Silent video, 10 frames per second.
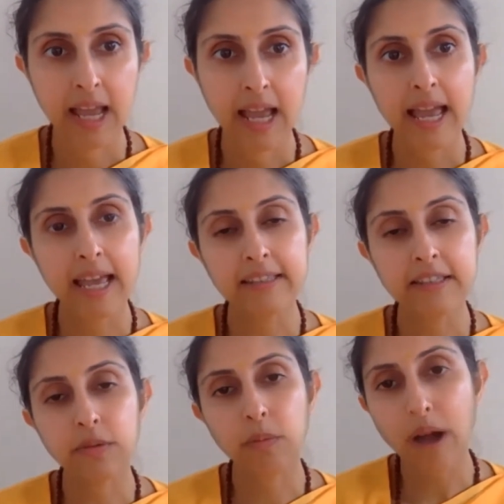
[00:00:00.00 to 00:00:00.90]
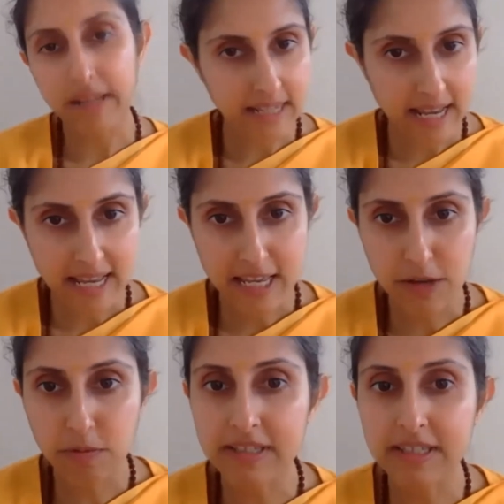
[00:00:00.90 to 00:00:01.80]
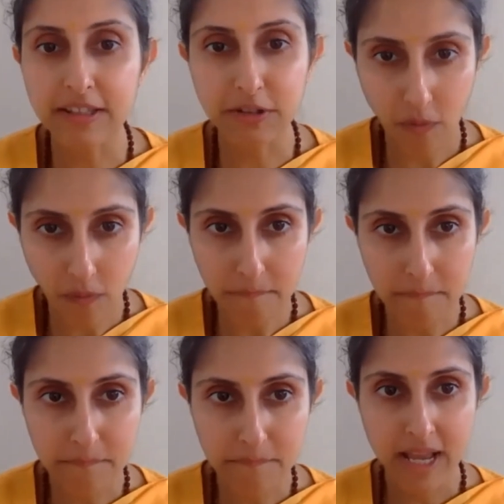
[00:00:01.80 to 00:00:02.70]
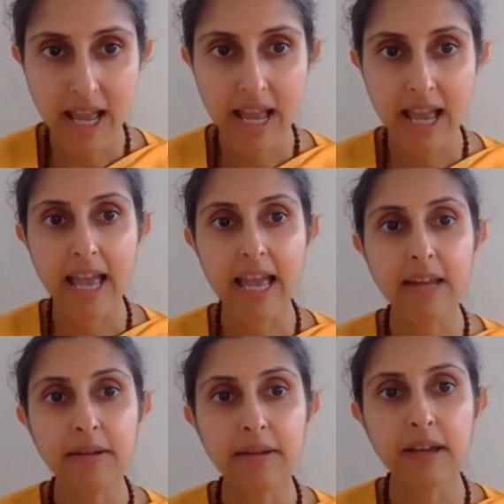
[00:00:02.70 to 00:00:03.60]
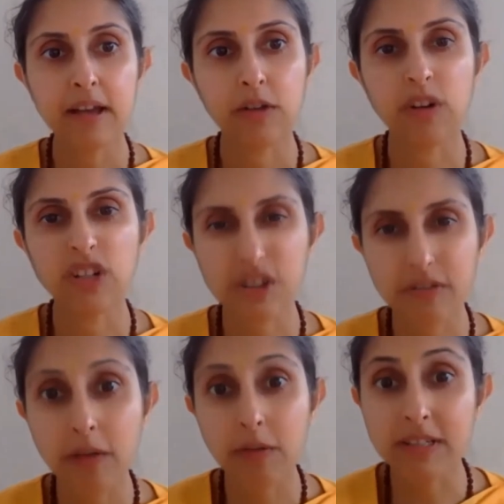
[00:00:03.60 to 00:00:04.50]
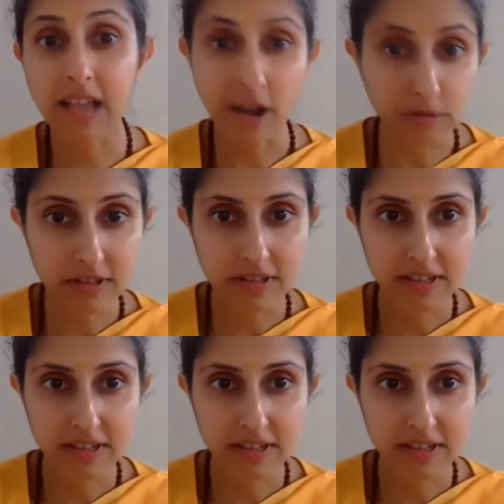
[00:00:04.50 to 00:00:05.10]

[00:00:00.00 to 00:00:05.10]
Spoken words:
And one day he was at home and Lord Shiva was out.